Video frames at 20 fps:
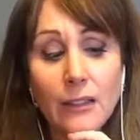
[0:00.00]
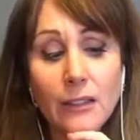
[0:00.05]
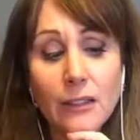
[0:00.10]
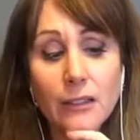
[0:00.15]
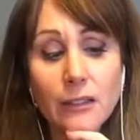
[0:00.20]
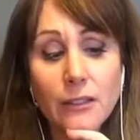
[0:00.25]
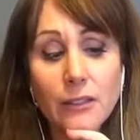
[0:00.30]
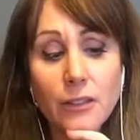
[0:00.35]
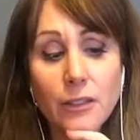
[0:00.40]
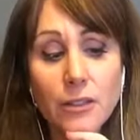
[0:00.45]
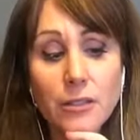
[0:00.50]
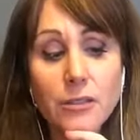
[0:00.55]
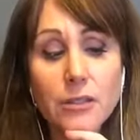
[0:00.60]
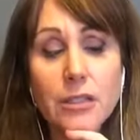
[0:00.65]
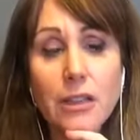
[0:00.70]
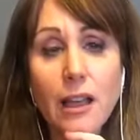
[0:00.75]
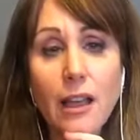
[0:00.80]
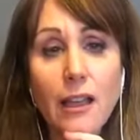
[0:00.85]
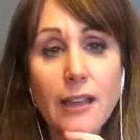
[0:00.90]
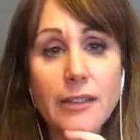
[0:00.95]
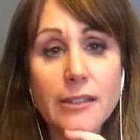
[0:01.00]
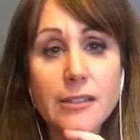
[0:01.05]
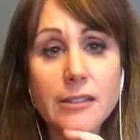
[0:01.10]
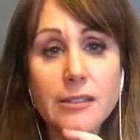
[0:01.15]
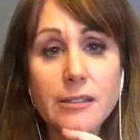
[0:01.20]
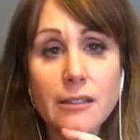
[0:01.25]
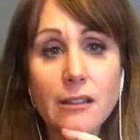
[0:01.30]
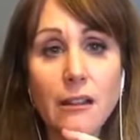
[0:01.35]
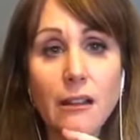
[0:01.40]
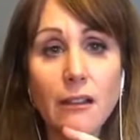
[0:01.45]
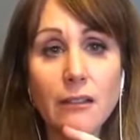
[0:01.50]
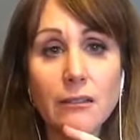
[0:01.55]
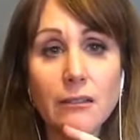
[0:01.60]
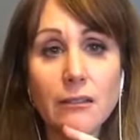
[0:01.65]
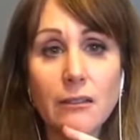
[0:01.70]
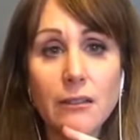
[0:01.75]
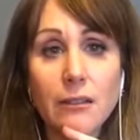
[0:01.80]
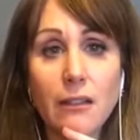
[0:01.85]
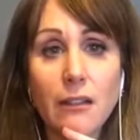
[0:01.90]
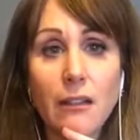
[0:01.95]
Those guys
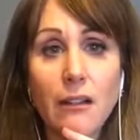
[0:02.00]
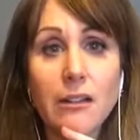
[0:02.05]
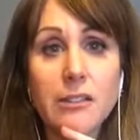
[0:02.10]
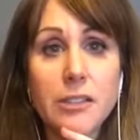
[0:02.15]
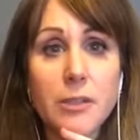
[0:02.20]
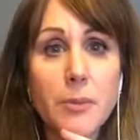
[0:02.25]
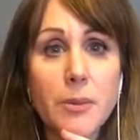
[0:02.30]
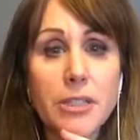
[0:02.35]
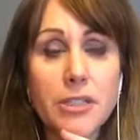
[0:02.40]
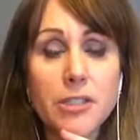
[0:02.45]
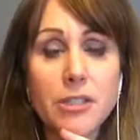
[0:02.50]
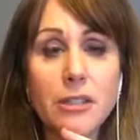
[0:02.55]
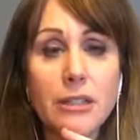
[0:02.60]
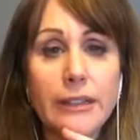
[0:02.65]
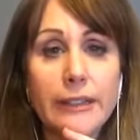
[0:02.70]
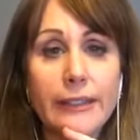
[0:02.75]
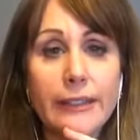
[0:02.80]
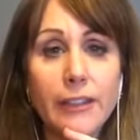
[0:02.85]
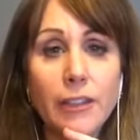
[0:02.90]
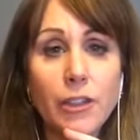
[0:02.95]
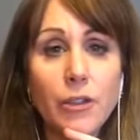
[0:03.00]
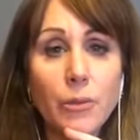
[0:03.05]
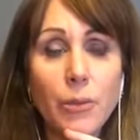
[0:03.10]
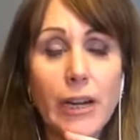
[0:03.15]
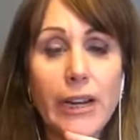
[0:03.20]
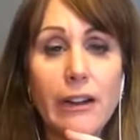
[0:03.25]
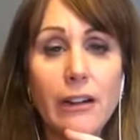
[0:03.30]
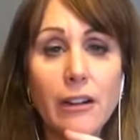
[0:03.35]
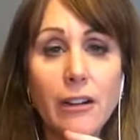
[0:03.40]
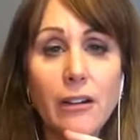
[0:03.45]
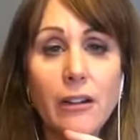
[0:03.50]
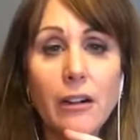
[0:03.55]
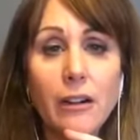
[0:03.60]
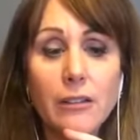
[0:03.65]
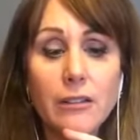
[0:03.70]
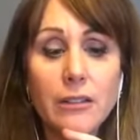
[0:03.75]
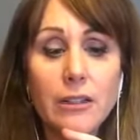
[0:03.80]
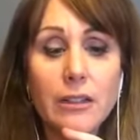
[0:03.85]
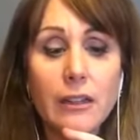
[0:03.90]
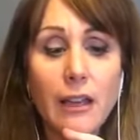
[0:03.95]
are special and they're rare
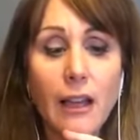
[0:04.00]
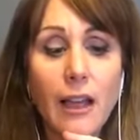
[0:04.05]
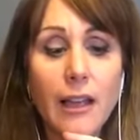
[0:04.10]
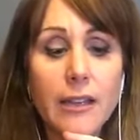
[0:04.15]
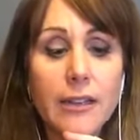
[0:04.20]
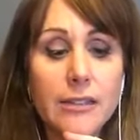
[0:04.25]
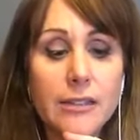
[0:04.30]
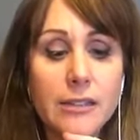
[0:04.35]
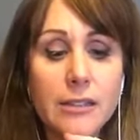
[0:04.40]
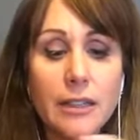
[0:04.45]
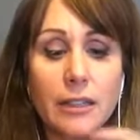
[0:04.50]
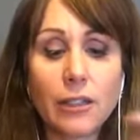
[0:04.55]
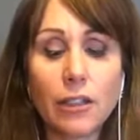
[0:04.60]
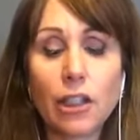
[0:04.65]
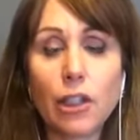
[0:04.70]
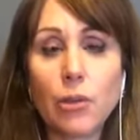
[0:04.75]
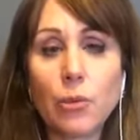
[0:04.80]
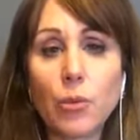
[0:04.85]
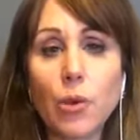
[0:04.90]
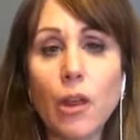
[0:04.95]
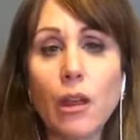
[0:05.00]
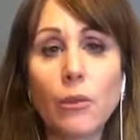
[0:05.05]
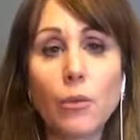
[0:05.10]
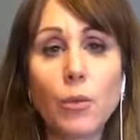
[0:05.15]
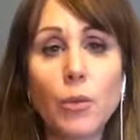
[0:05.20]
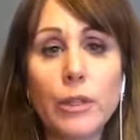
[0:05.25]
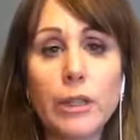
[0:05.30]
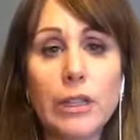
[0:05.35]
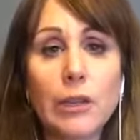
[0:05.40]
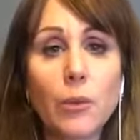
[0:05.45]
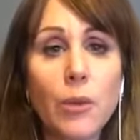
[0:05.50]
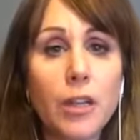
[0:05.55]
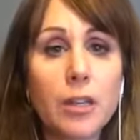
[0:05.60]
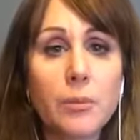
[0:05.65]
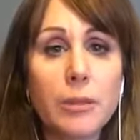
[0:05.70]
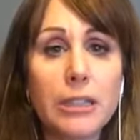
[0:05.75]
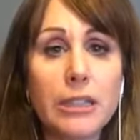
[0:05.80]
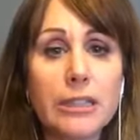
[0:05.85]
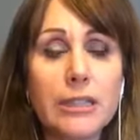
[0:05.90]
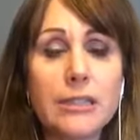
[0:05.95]
guys, and you really want to be
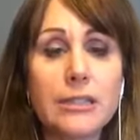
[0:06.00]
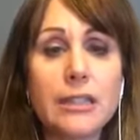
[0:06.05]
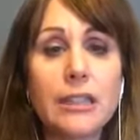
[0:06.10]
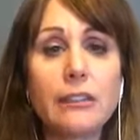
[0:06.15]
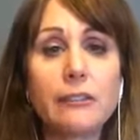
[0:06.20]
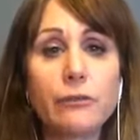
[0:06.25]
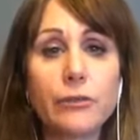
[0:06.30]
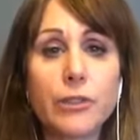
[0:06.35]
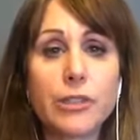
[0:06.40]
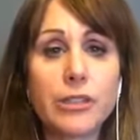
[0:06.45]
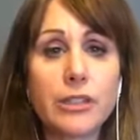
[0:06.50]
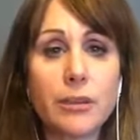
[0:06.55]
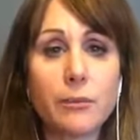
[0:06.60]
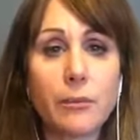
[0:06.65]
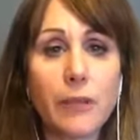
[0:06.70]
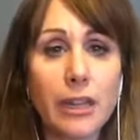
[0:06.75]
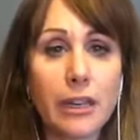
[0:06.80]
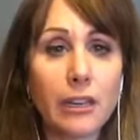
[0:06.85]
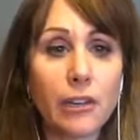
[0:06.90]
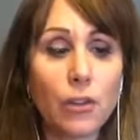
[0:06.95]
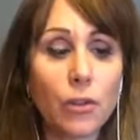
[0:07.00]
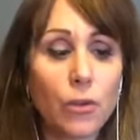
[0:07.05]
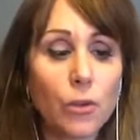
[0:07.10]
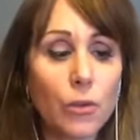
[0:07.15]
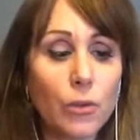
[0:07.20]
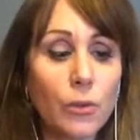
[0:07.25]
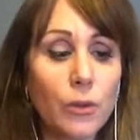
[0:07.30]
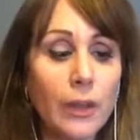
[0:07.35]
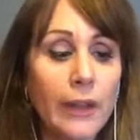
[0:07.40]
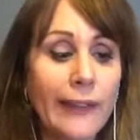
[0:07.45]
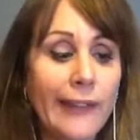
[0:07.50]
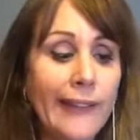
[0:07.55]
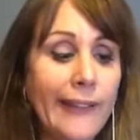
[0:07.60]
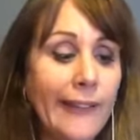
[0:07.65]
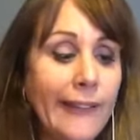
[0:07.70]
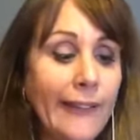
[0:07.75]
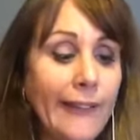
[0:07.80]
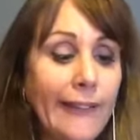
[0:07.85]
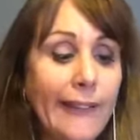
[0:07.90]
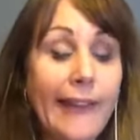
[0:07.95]
listening for somebody who
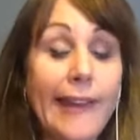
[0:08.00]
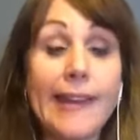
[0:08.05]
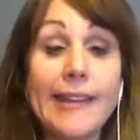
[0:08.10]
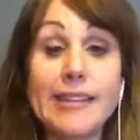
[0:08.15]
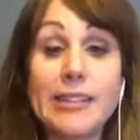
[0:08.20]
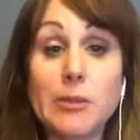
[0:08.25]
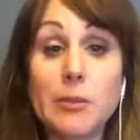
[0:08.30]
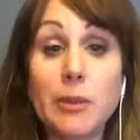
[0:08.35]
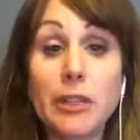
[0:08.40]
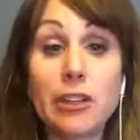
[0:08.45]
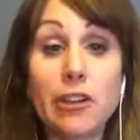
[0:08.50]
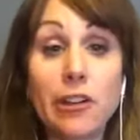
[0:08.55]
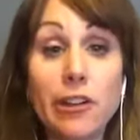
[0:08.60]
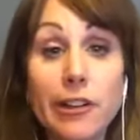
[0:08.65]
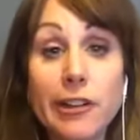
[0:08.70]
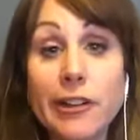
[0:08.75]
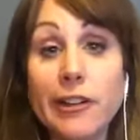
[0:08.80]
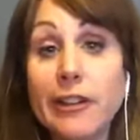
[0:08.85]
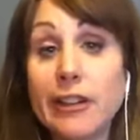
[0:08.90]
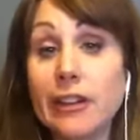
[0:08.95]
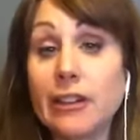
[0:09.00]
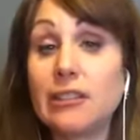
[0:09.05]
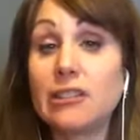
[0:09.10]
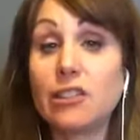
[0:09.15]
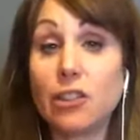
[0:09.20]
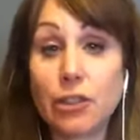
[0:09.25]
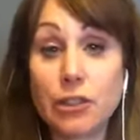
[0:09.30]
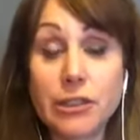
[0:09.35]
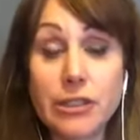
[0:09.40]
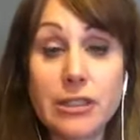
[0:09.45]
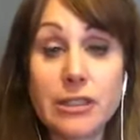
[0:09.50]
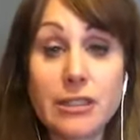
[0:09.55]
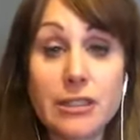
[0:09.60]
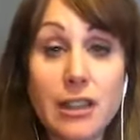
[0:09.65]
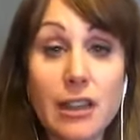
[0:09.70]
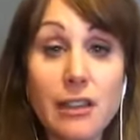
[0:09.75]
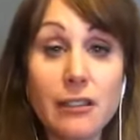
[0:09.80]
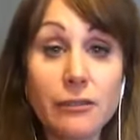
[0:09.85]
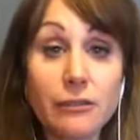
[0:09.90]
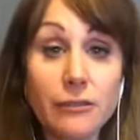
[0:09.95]
has been hurt, learned
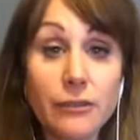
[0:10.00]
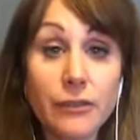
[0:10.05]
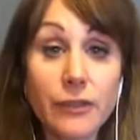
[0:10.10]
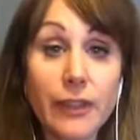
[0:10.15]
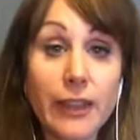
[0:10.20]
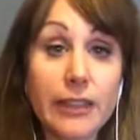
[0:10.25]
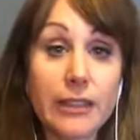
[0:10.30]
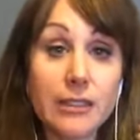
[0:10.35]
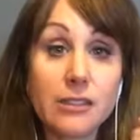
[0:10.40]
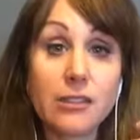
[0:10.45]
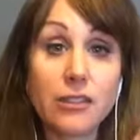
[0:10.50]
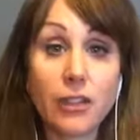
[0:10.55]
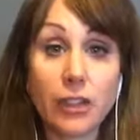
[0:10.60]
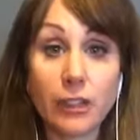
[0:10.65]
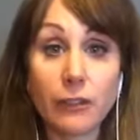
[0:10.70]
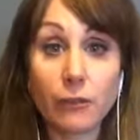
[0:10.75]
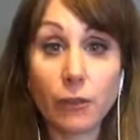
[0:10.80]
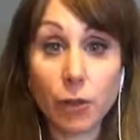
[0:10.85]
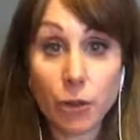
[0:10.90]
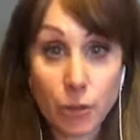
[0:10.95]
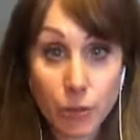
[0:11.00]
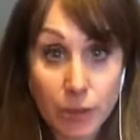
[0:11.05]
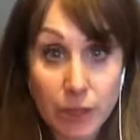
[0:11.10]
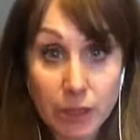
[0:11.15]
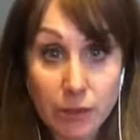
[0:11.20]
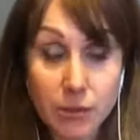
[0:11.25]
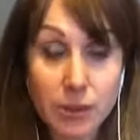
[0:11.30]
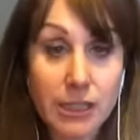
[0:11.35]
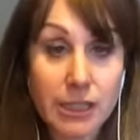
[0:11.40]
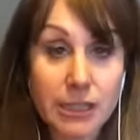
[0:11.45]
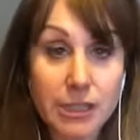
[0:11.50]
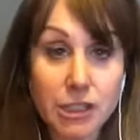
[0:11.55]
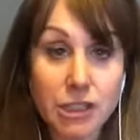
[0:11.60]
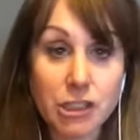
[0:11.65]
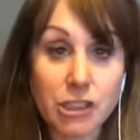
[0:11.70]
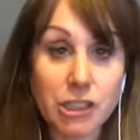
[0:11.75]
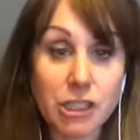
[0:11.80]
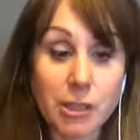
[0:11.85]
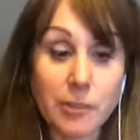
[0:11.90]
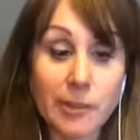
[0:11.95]
stuff, and is looking for a real
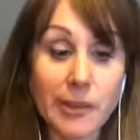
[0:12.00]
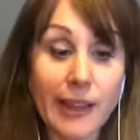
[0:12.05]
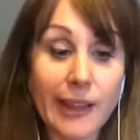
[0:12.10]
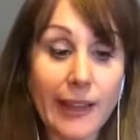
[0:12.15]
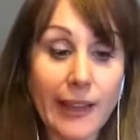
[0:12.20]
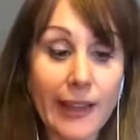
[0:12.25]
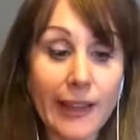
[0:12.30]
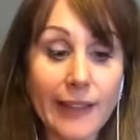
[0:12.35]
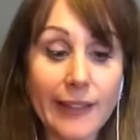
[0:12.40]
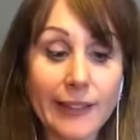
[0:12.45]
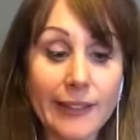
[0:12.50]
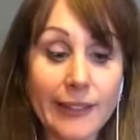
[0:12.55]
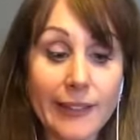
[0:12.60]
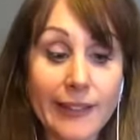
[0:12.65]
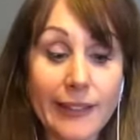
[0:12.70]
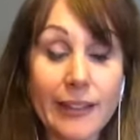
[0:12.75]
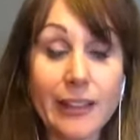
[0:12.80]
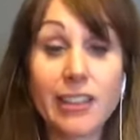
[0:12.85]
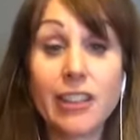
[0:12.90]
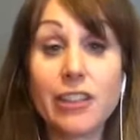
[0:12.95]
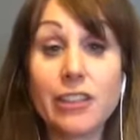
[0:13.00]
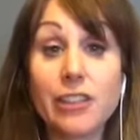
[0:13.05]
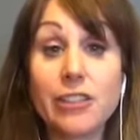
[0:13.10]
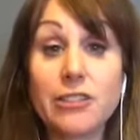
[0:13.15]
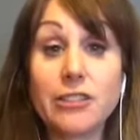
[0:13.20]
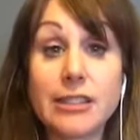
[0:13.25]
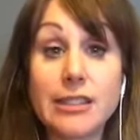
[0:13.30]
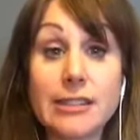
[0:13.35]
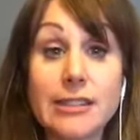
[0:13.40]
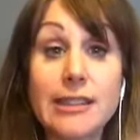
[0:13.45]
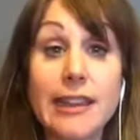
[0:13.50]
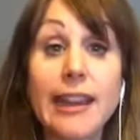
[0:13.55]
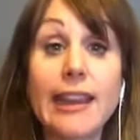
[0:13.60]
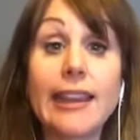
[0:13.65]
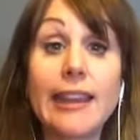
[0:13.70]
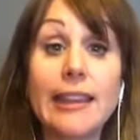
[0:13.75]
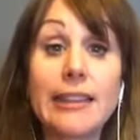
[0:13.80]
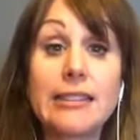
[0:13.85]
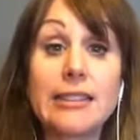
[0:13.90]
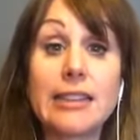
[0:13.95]
relationship. And the good news is it
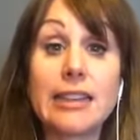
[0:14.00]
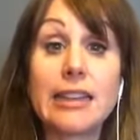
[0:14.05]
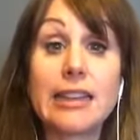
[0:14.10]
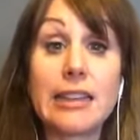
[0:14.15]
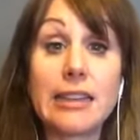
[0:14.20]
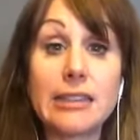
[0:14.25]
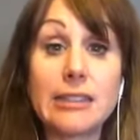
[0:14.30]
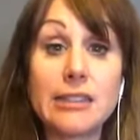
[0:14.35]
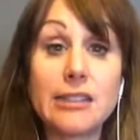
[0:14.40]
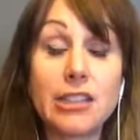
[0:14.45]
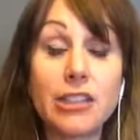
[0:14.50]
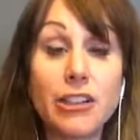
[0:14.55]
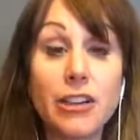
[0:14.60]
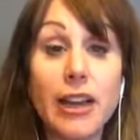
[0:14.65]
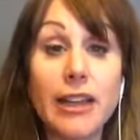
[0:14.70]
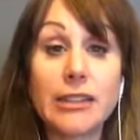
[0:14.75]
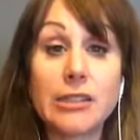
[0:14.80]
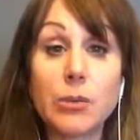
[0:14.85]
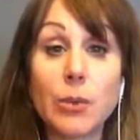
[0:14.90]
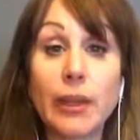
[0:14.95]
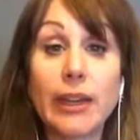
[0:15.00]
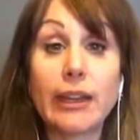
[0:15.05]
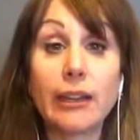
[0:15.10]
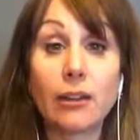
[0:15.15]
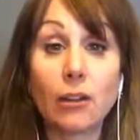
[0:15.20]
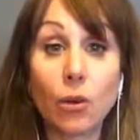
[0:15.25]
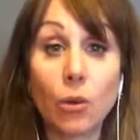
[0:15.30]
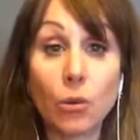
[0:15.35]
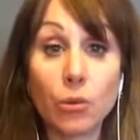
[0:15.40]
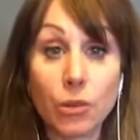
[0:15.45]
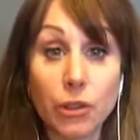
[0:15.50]
gets easier as we get older.